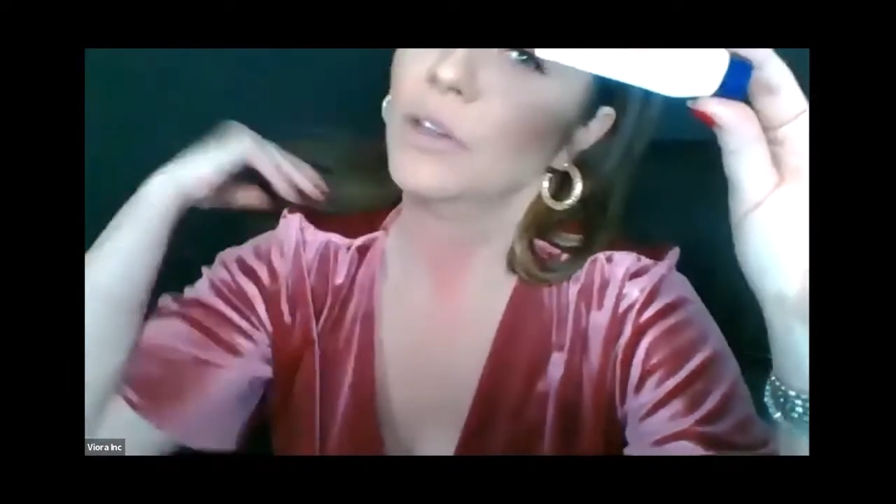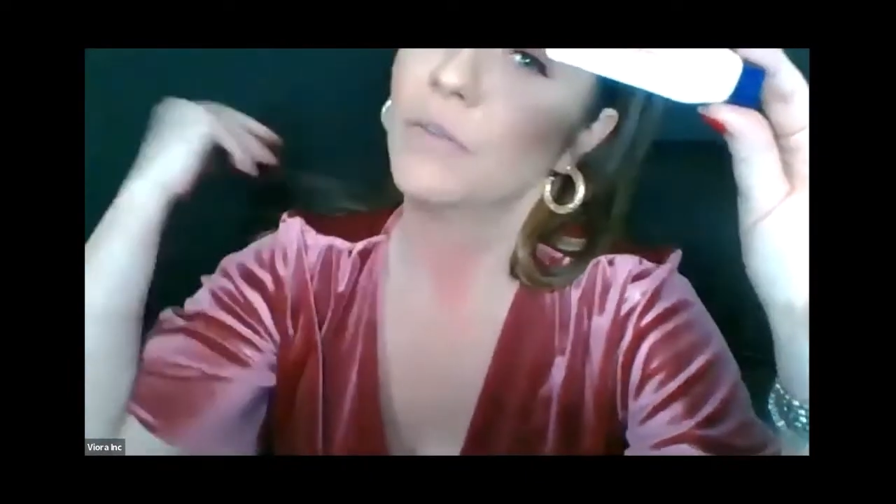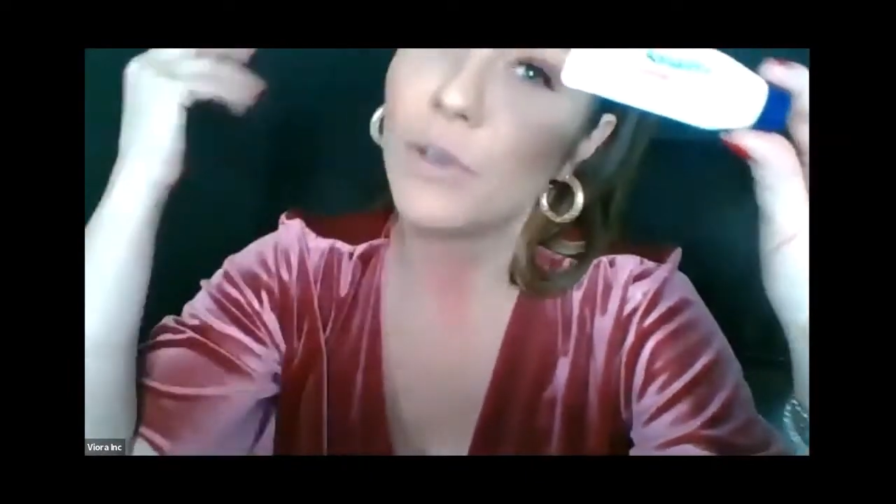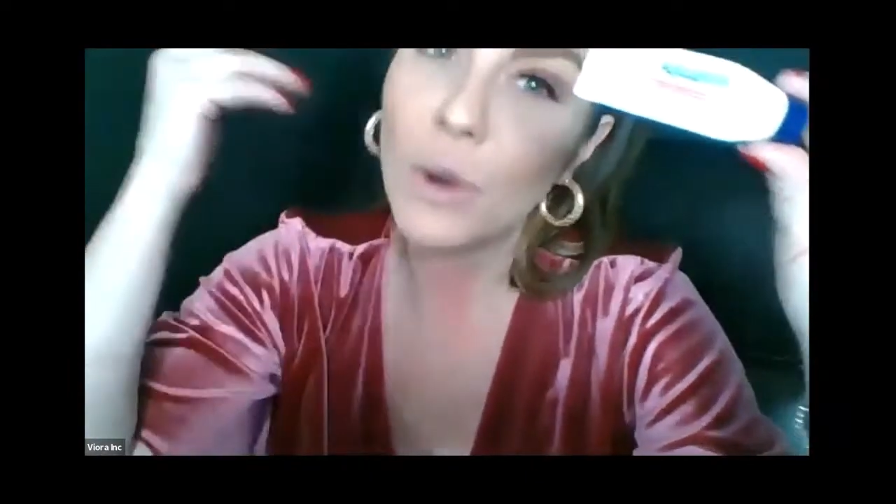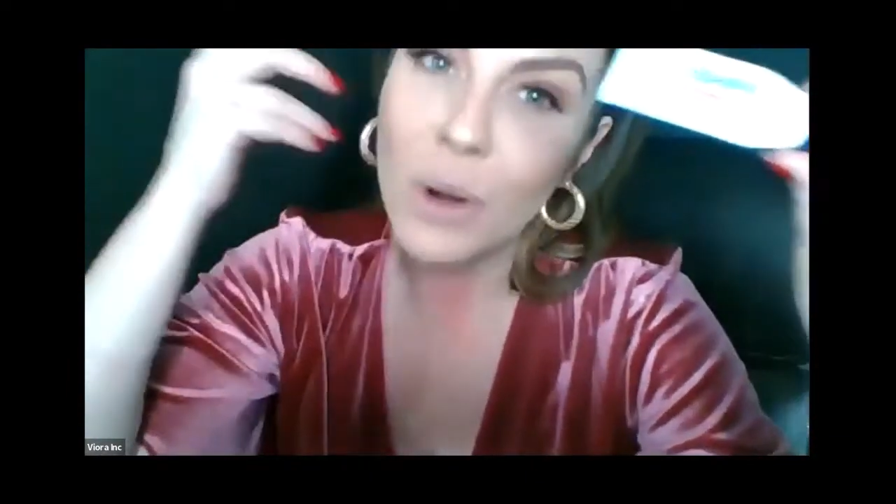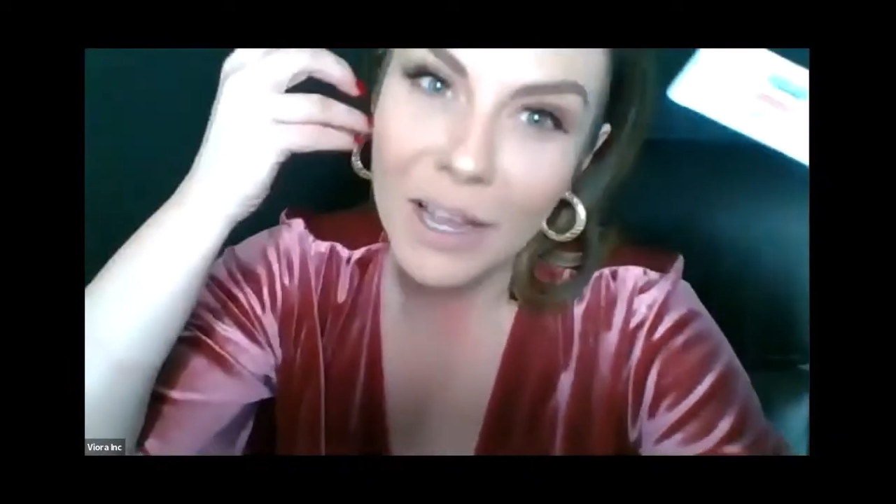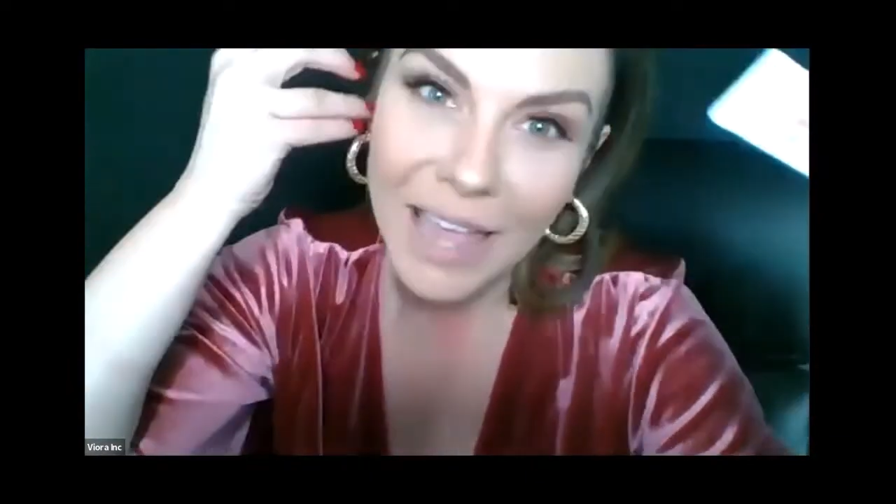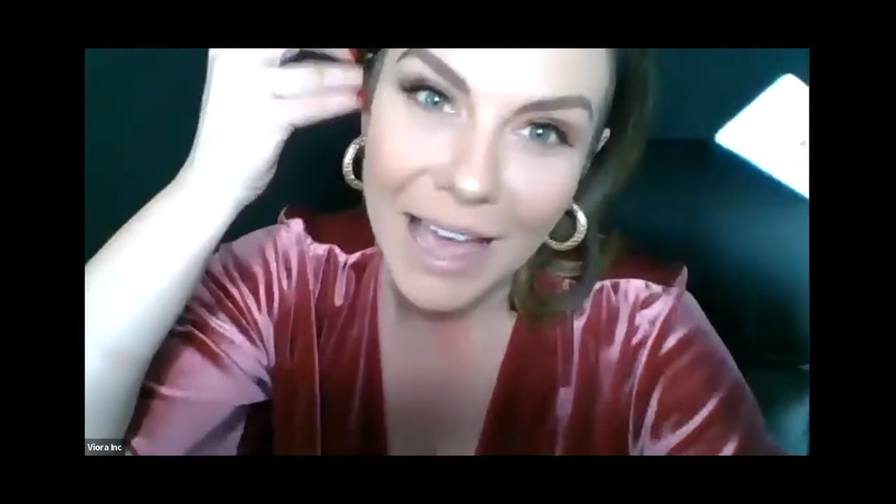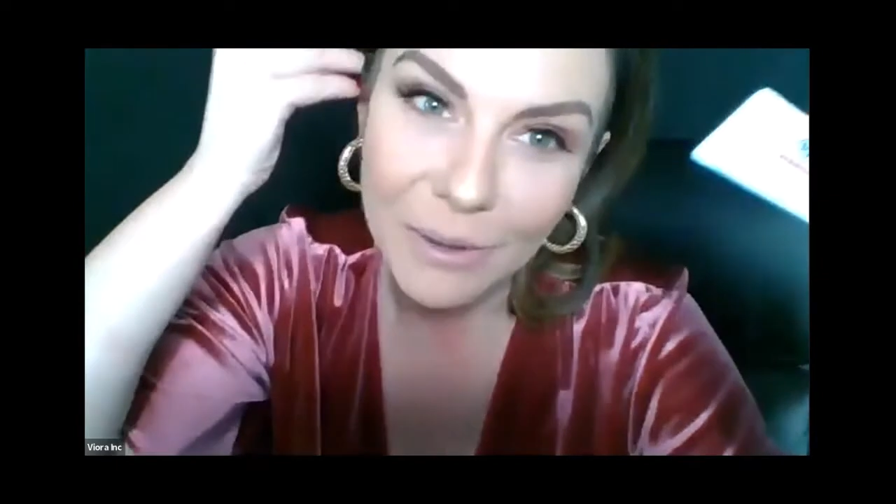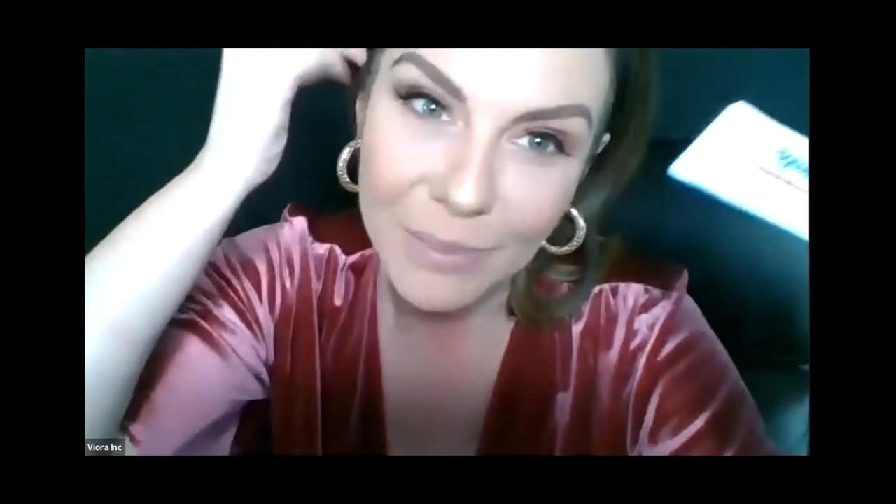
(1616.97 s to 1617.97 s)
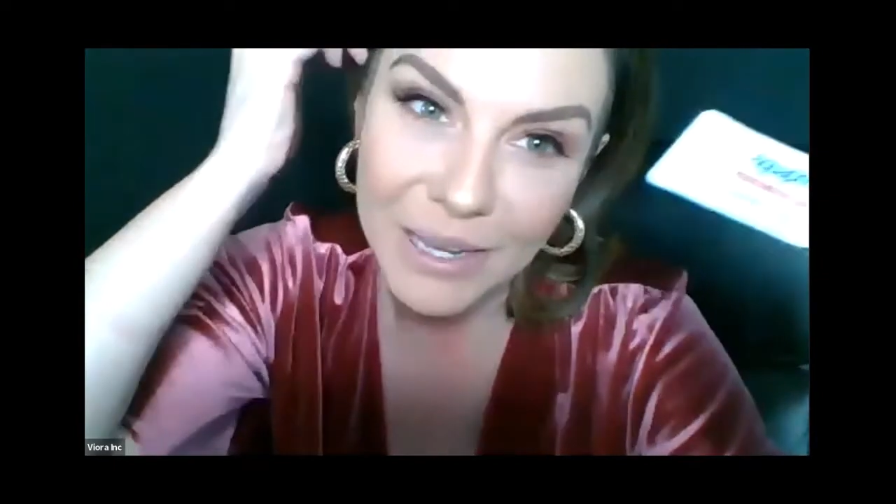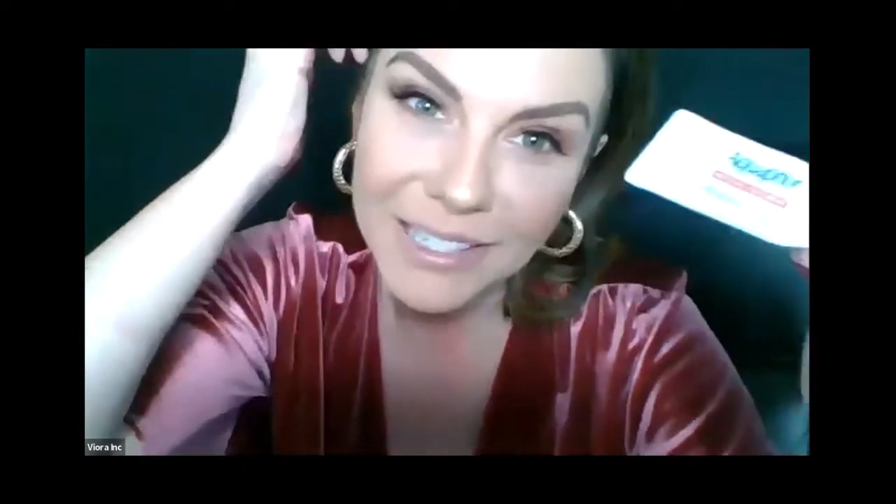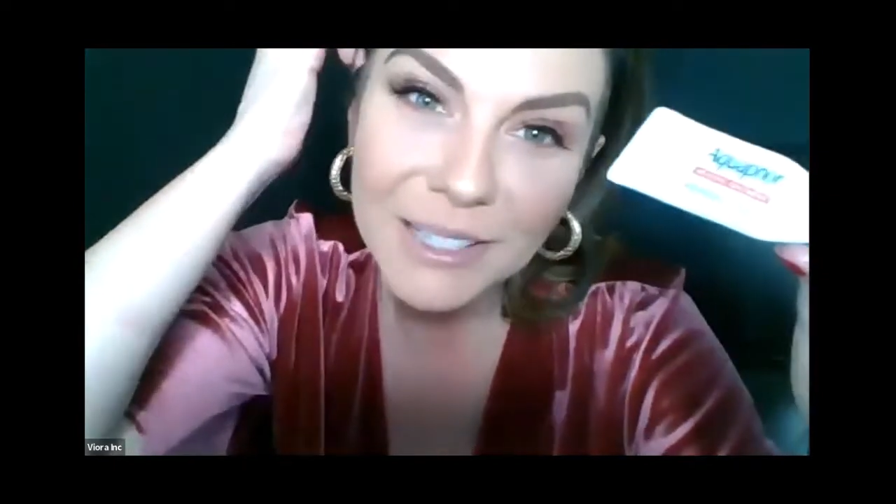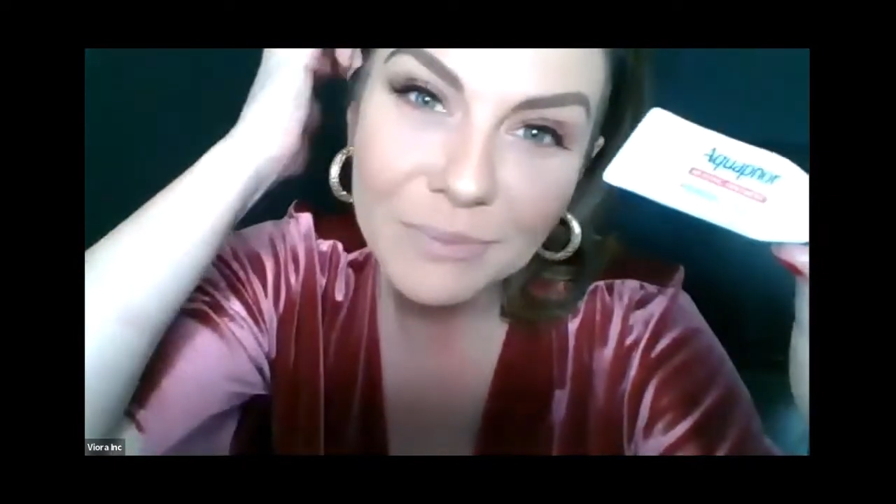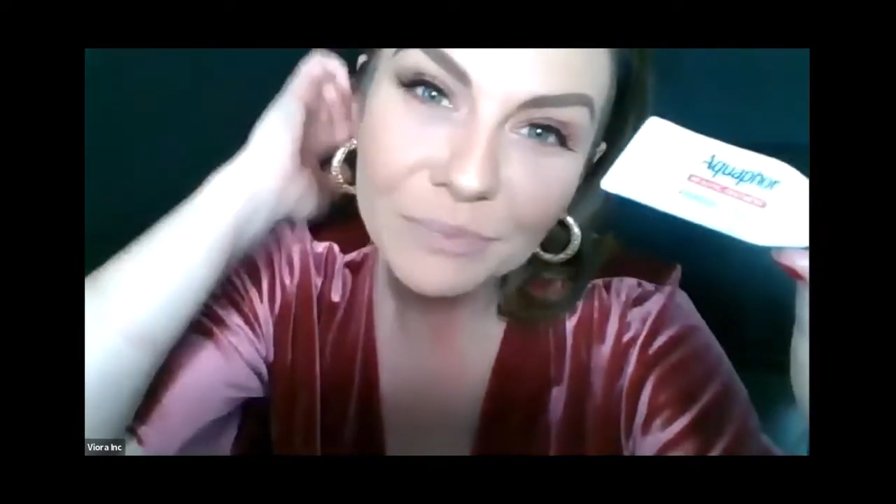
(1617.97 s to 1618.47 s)
Viora
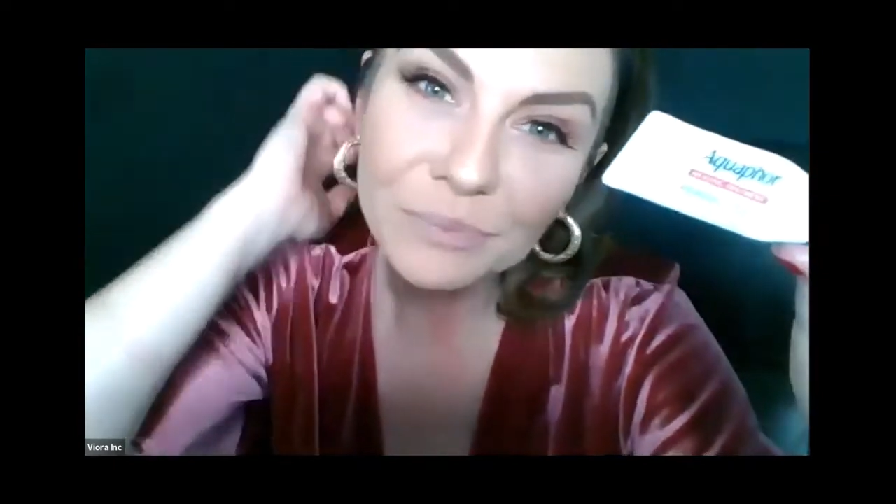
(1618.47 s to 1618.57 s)
Academies.